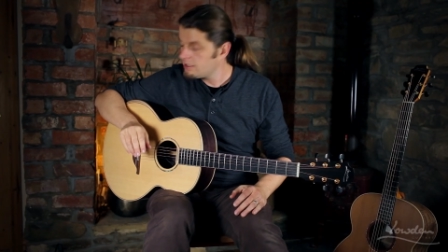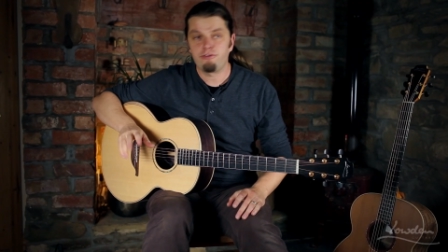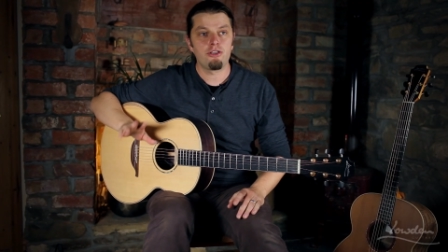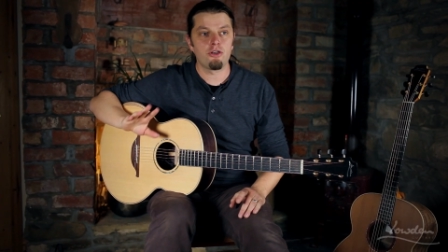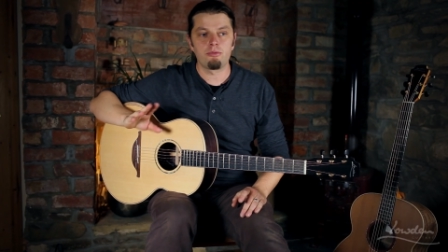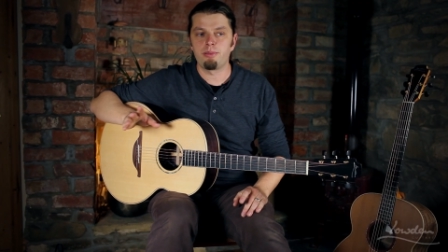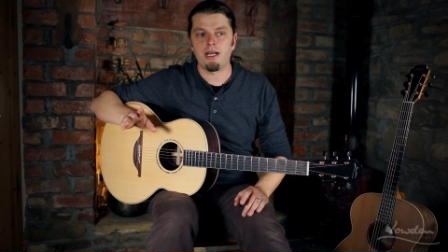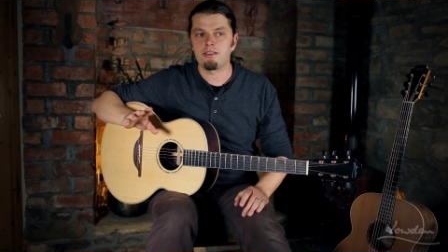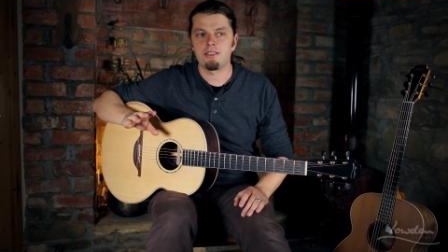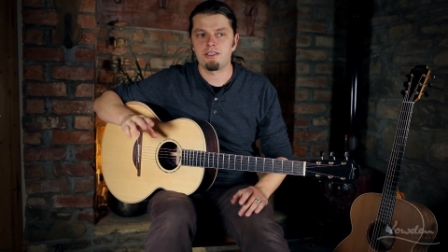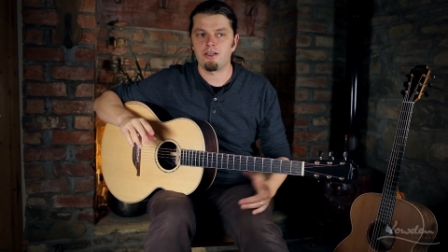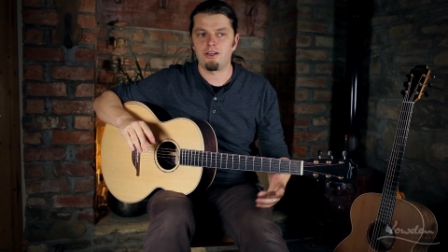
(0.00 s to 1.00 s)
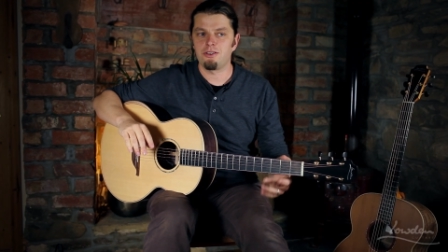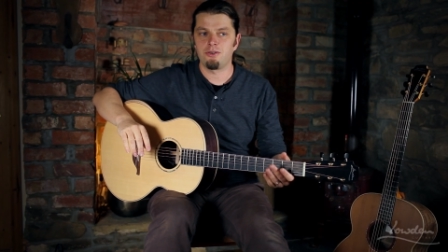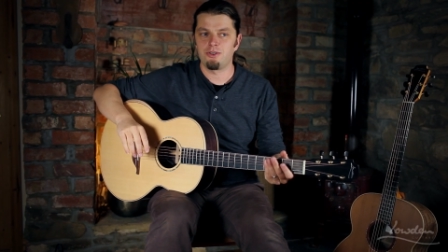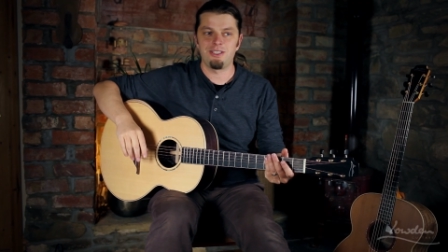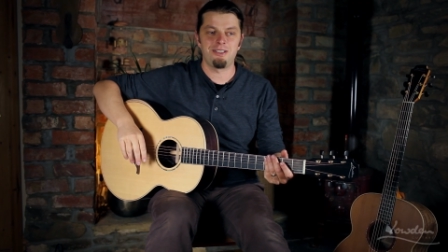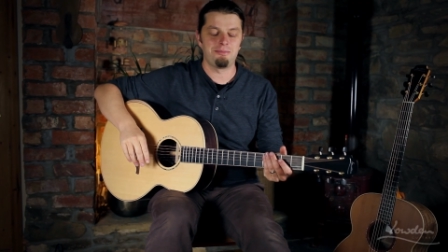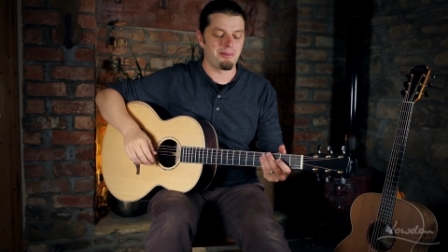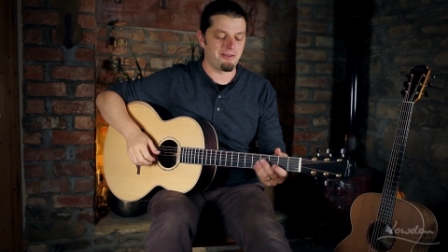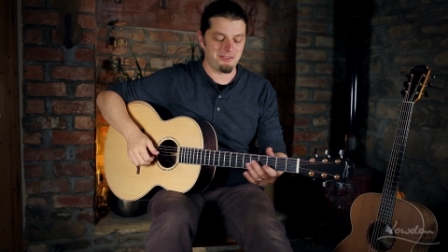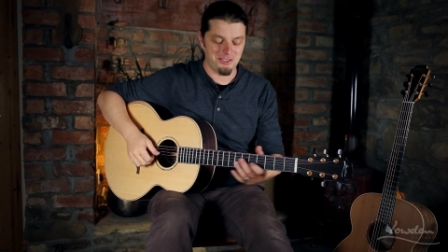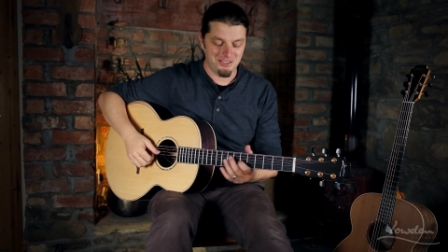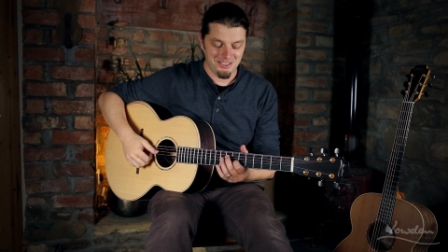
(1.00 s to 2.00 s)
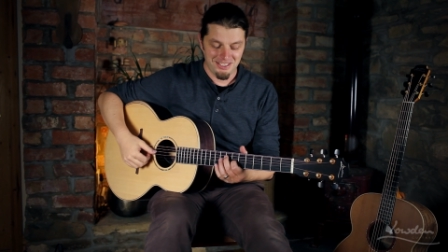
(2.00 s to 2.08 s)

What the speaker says: If you don't practice at all, you don't need a bevel.